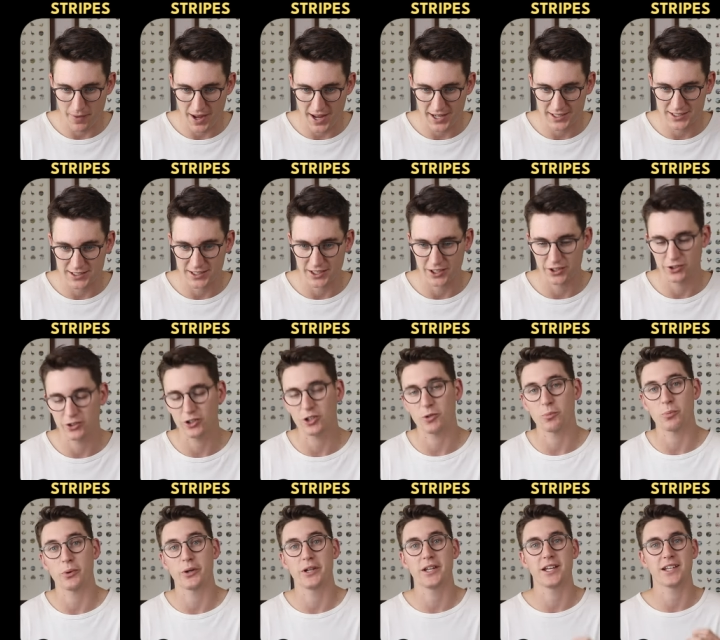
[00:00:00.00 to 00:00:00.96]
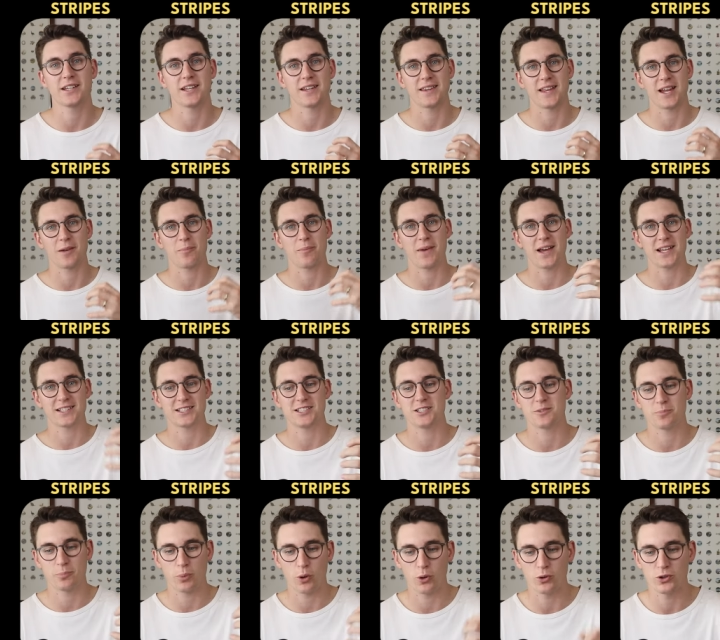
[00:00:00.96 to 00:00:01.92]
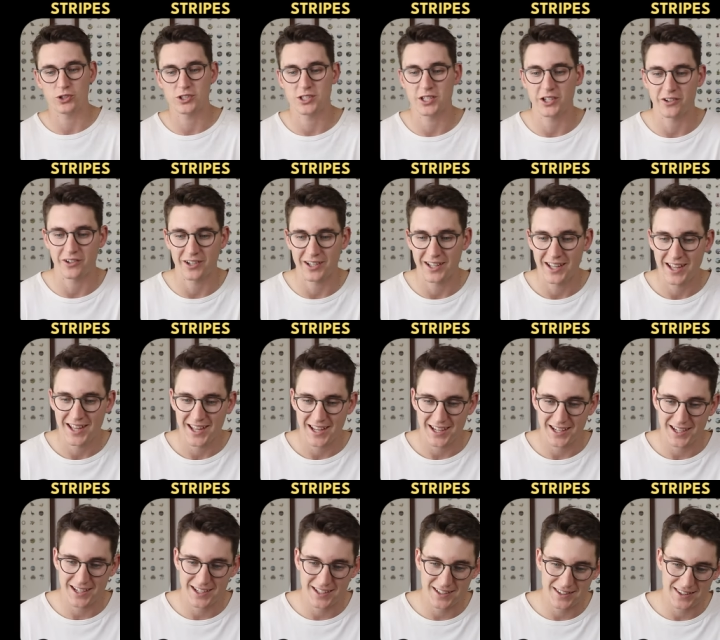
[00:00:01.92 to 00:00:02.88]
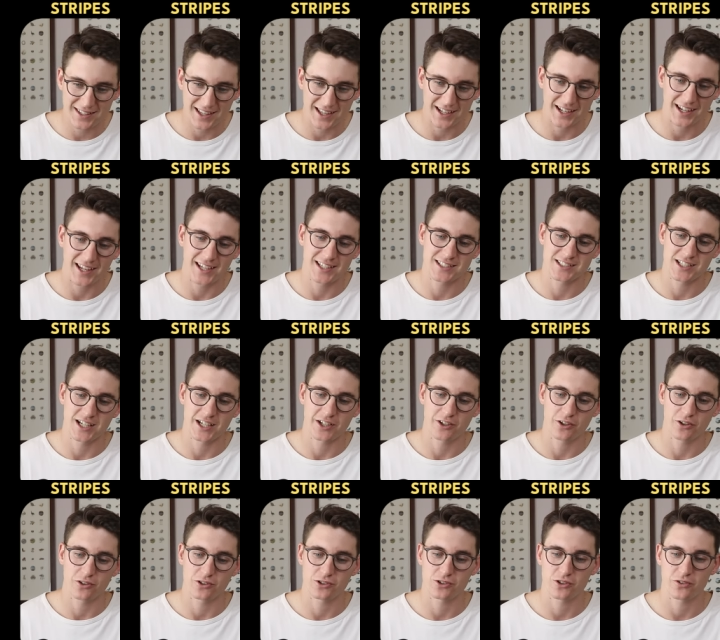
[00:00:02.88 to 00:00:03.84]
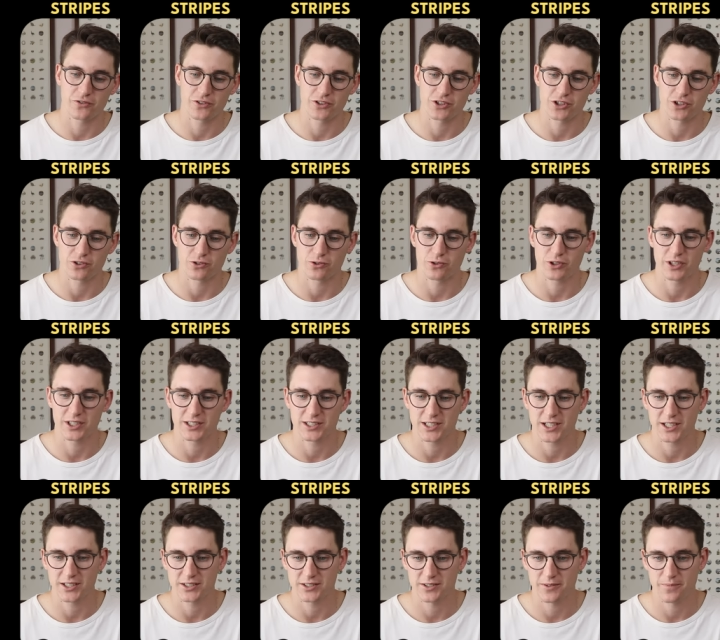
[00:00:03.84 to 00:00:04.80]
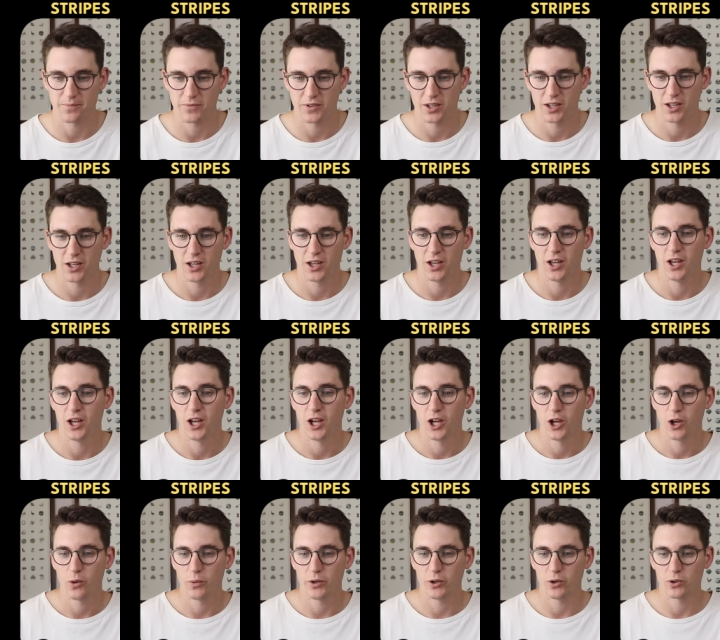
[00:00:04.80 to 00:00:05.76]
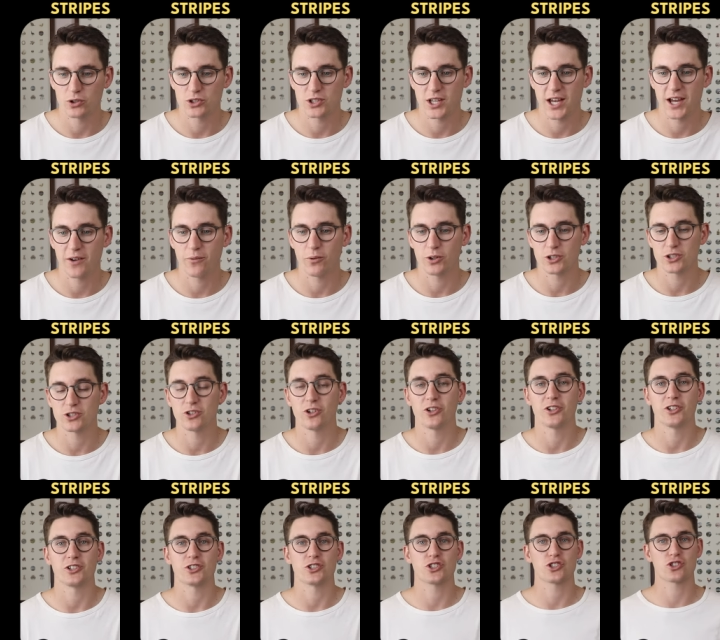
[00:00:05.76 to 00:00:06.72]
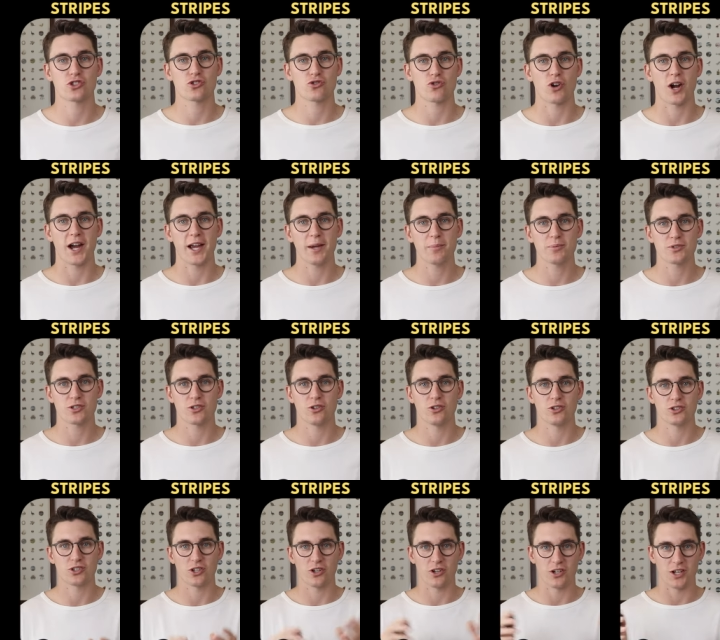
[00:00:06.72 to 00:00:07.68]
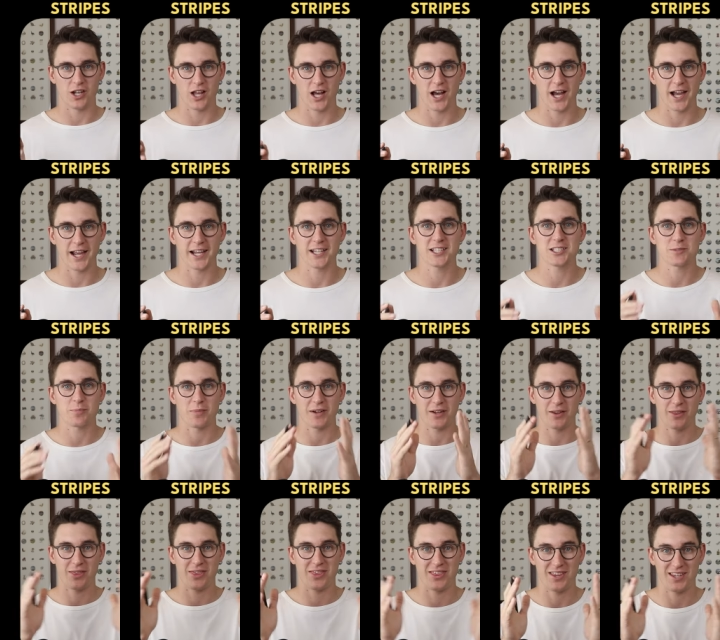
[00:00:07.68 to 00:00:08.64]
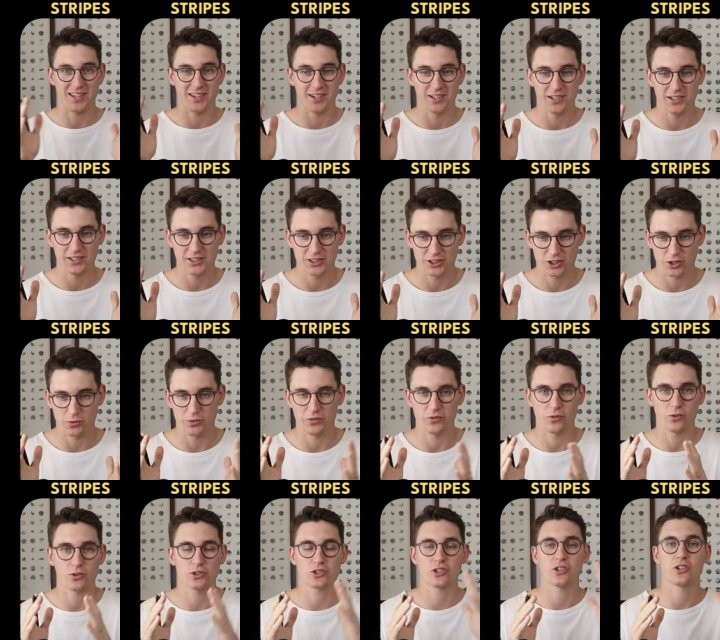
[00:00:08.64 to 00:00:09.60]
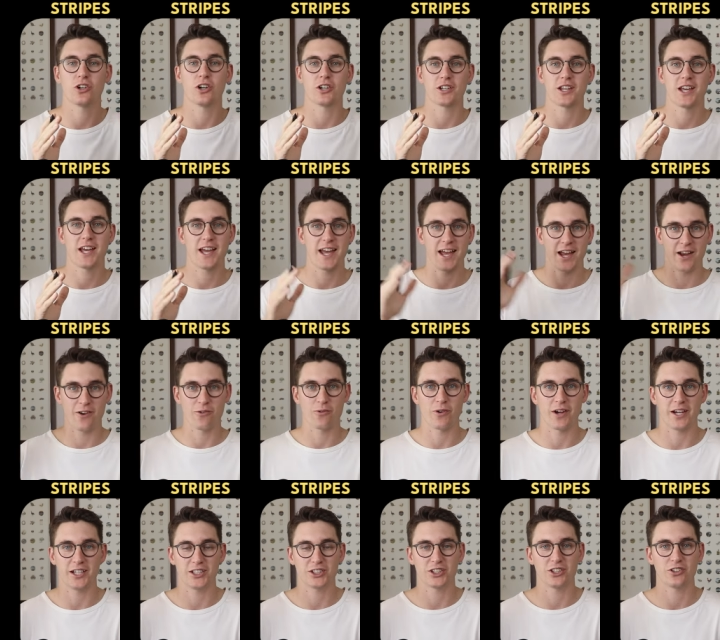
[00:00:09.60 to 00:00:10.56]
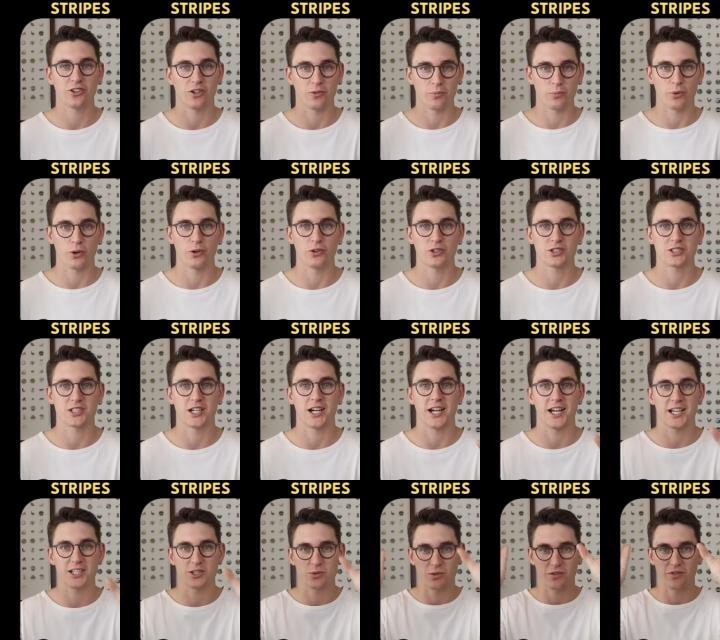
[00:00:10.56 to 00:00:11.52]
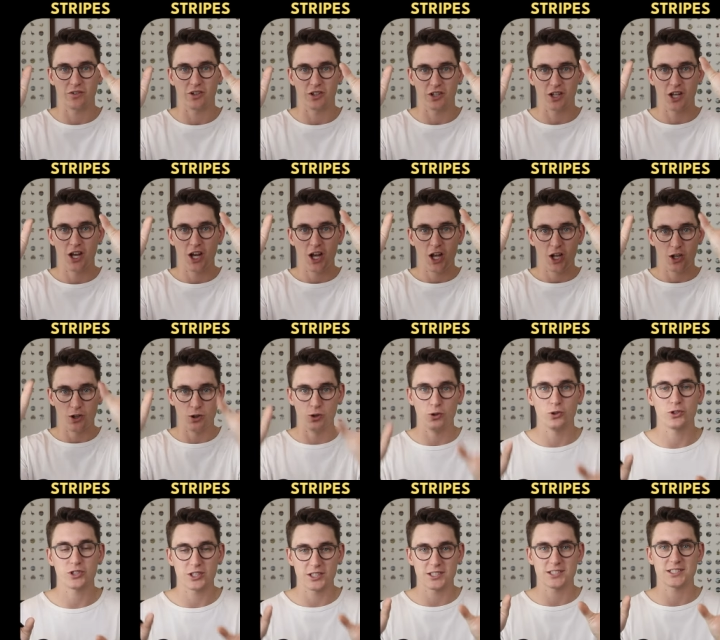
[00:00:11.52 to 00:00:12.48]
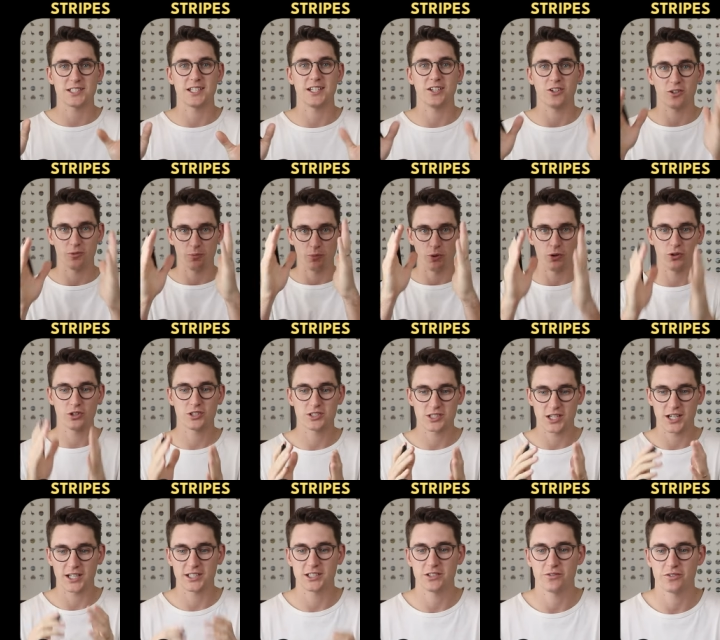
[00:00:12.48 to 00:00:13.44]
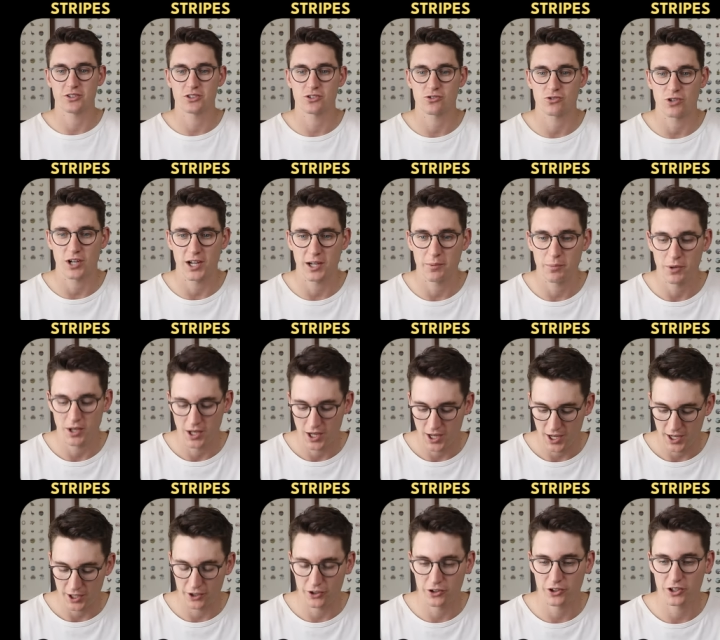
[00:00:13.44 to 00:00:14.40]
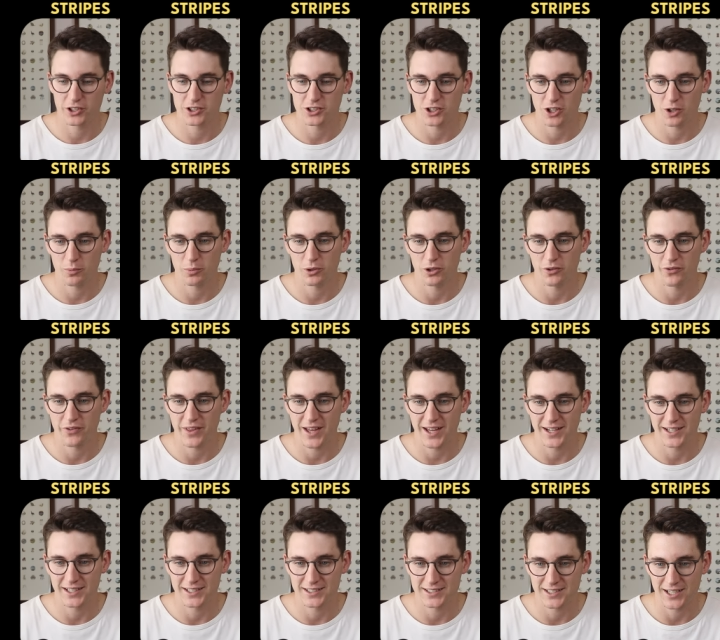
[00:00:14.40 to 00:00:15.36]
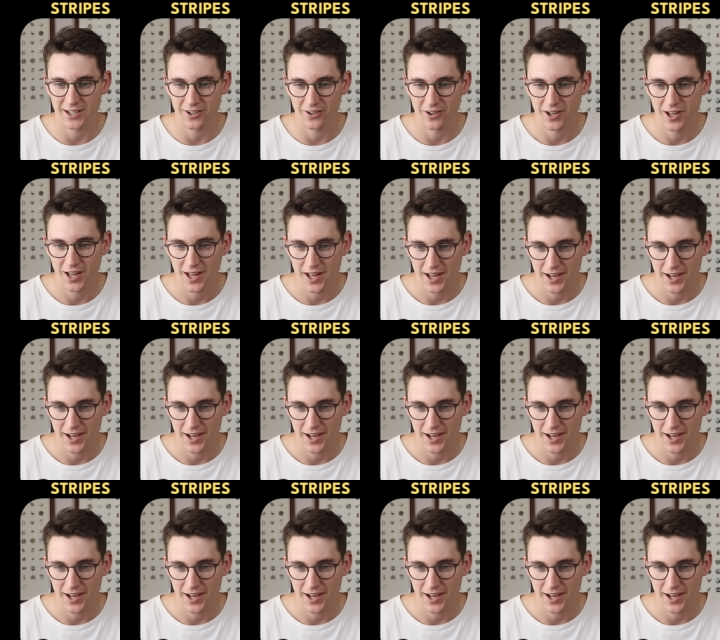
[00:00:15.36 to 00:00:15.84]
mass here, you can predict that that mass is posterior in that azygoesophageal recess. We also have what's known as stripes. Those are lines, but thicker. So we've also got aeration on both sides. We've got lucency on both sides of a stripe. A good example of that is our